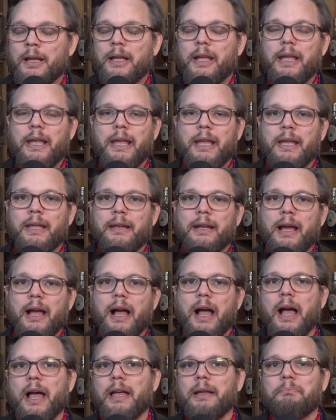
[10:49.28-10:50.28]
and
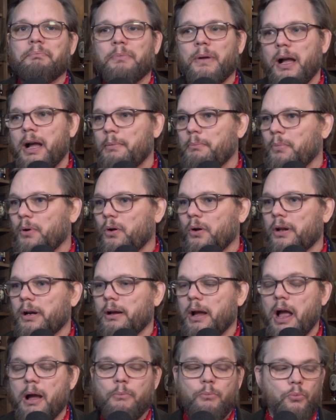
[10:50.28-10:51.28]
I'm
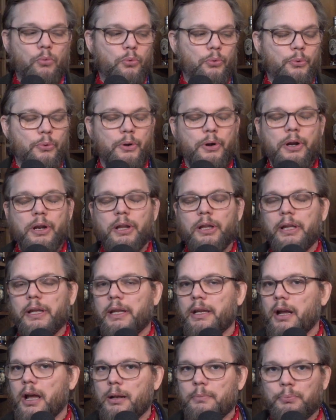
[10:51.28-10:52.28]

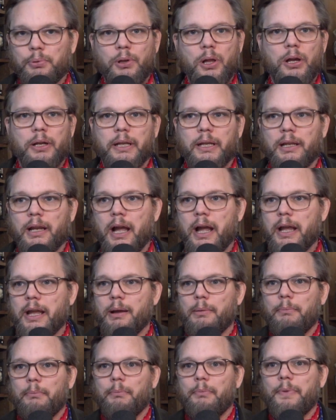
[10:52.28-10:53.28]
really unplugging. I
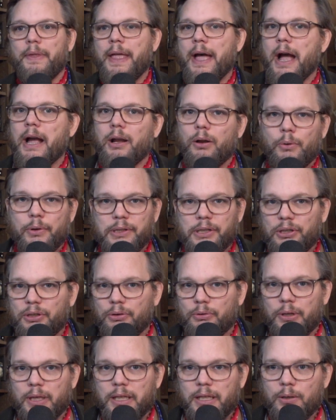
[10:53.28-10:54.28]
am not going to
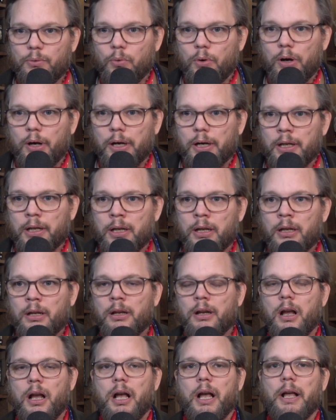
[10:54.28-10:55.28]
do any work,
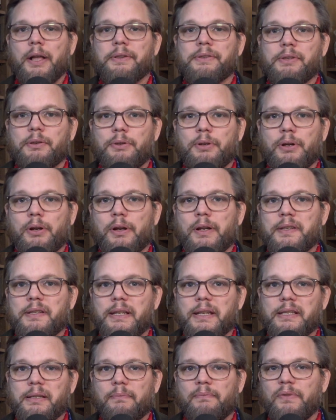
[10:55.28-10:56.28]
so you're going to
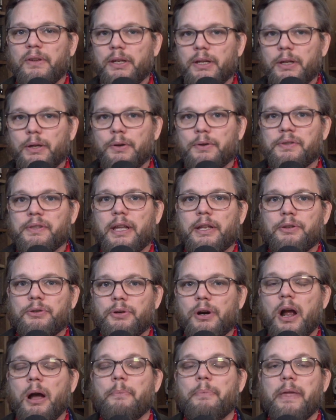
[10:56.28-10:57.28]
see some videos that
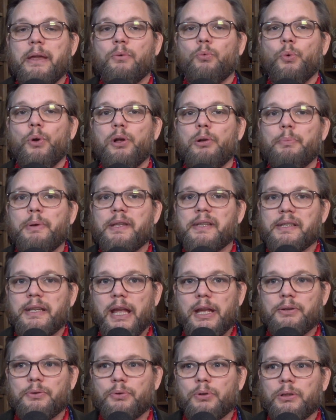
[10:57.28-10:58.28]
drop. They will be
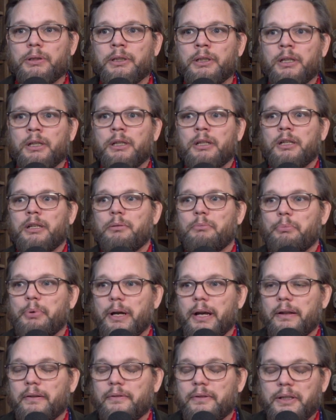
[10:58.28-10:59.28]
scheduled,
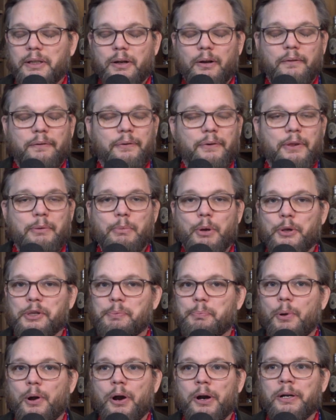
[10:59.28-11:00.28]
but you know, for the
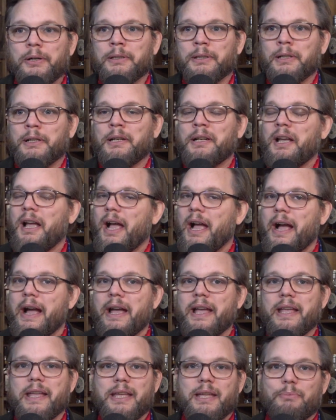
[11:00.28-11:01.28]
most part,
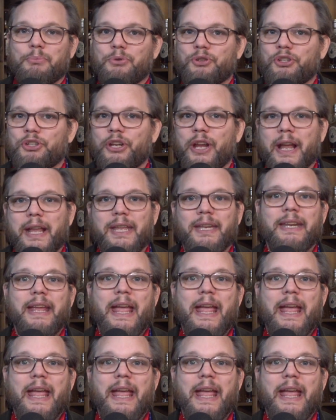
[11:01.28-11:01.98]
I am checking